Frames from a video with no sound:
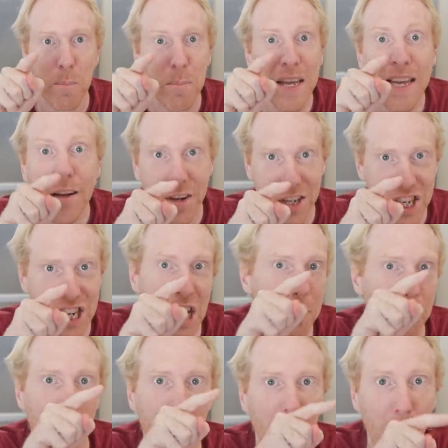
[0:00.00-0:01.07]
peanut
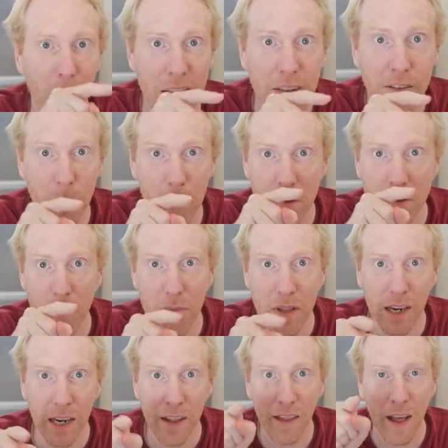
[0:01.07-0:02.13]
shape, right?
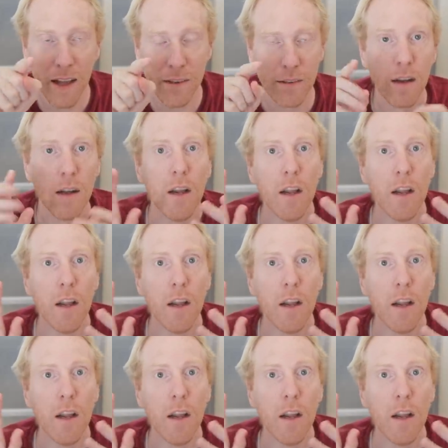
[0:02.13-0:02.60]
Something like that.